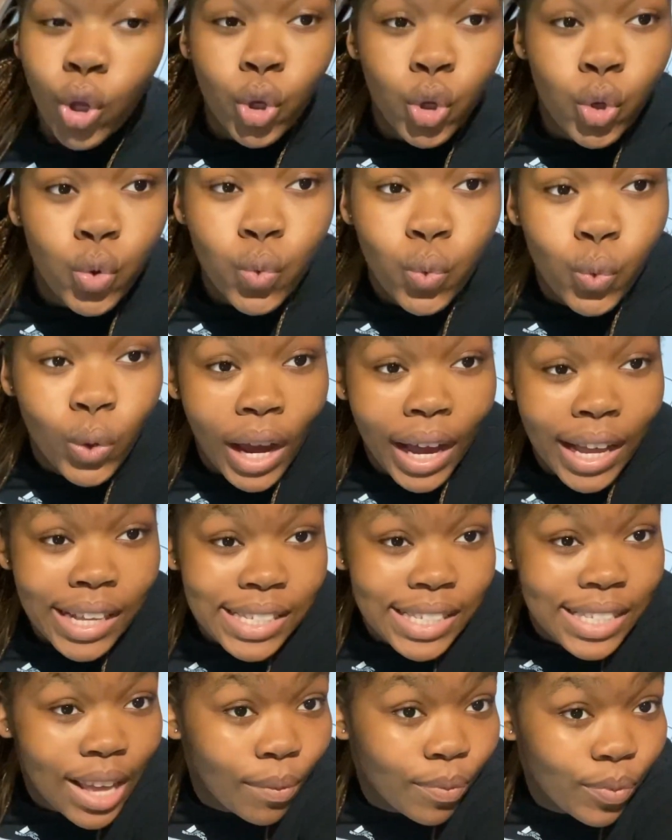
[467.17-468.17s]
you got
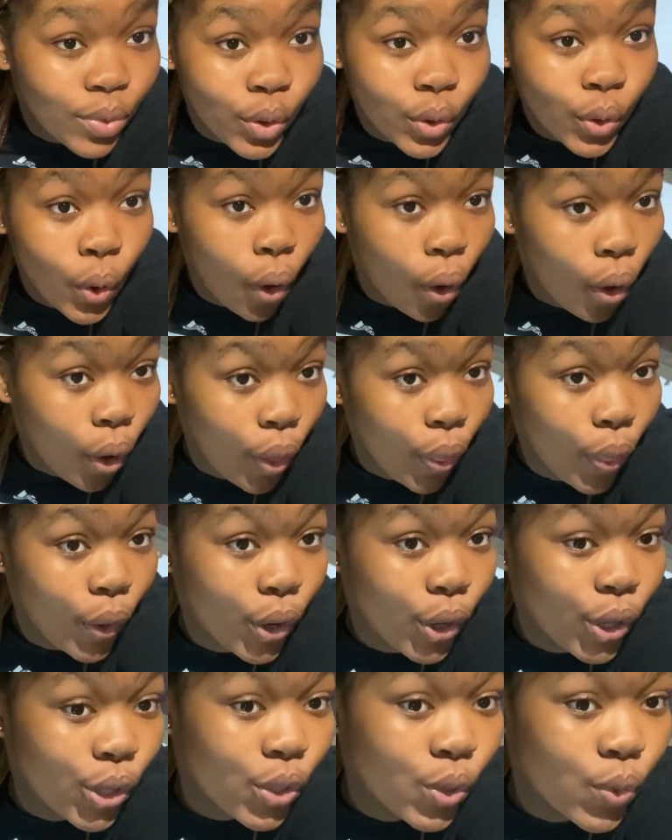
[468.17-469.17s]
something all the
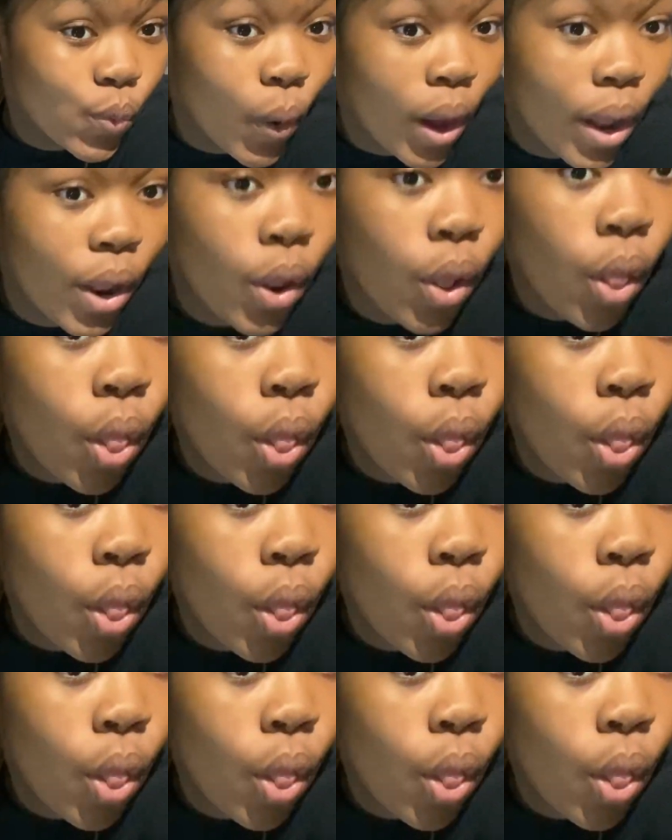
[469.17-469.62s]
girls want.